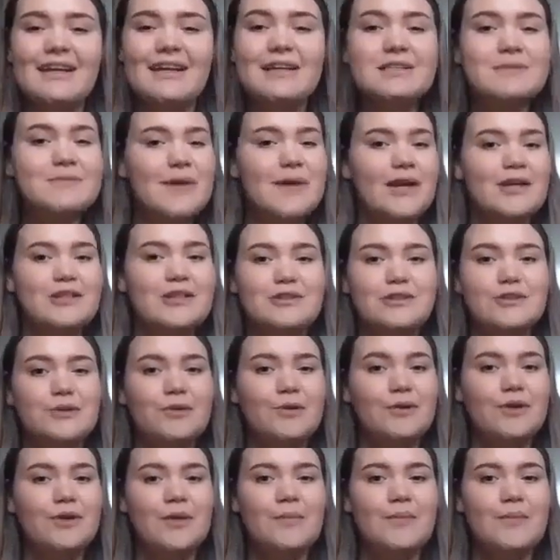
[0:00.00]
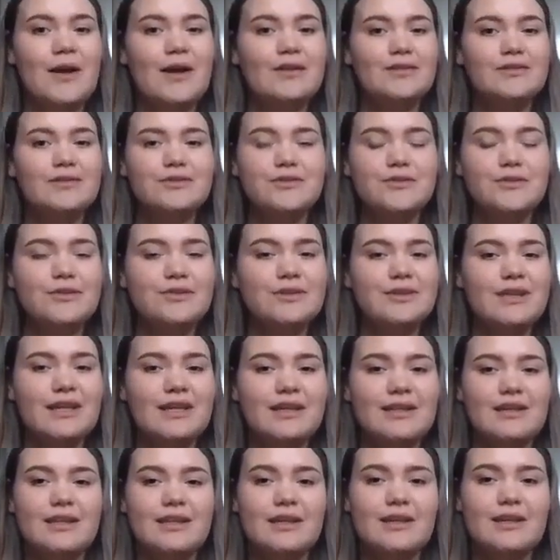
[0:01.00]
especially going about doing like
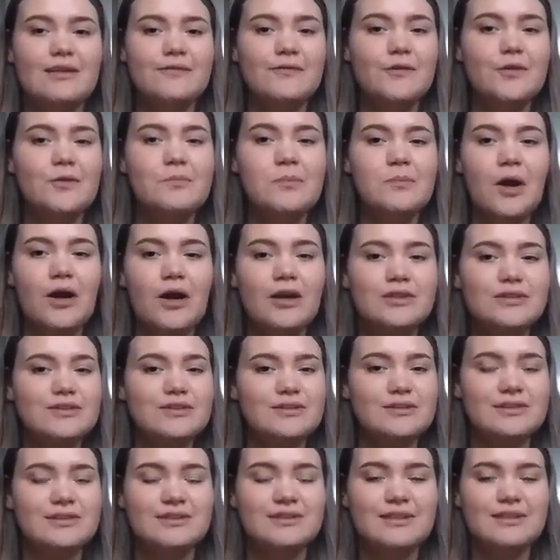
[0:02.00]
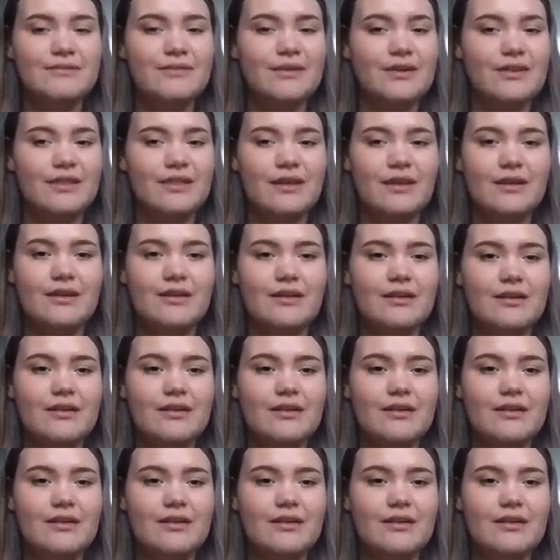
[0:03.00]
the food parcels and everything.